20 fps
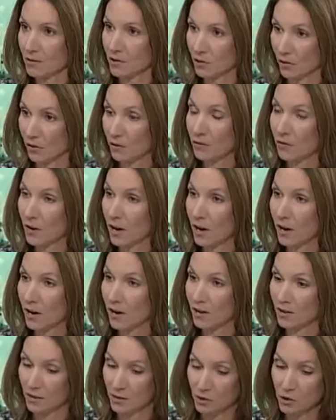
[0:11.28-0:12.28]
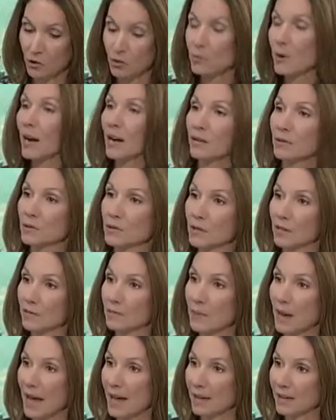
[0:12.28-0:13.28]
so far in the two rounds of
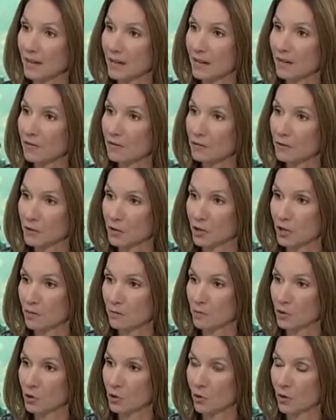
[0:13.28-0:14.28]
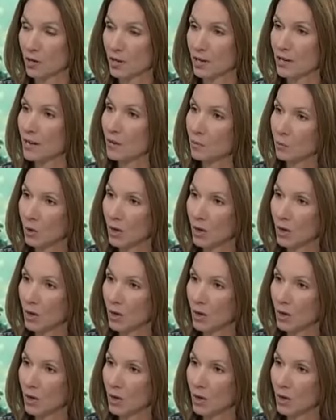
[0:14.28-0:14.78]
balloting for Jim Jordan and